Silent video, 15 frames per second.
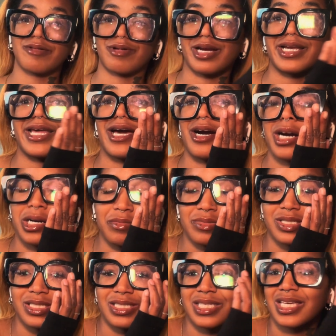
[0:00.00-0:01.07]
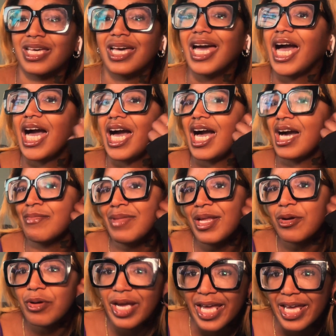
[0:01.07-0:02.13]
Right now, I'm just I'm not
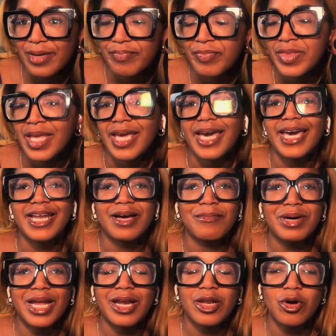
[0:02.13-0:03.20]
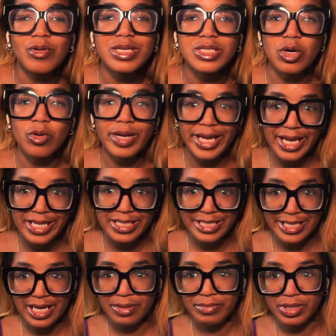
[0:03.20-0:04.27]
okay, and I, but I know it's okay to
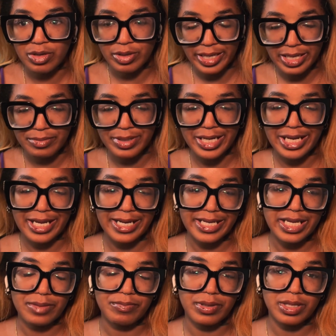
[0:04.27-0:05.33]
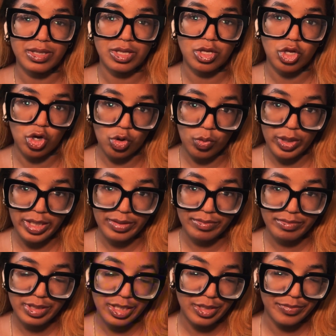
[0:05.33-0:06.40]
not be okay, but I gotta keep it going.
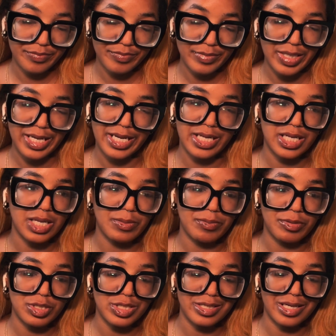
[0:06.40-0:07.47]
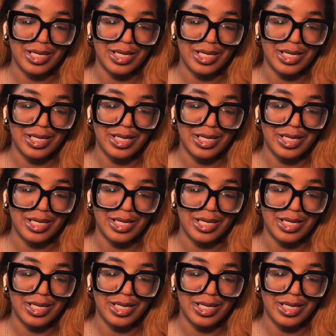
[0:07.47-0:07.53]
You know, I gotta keep it pushing.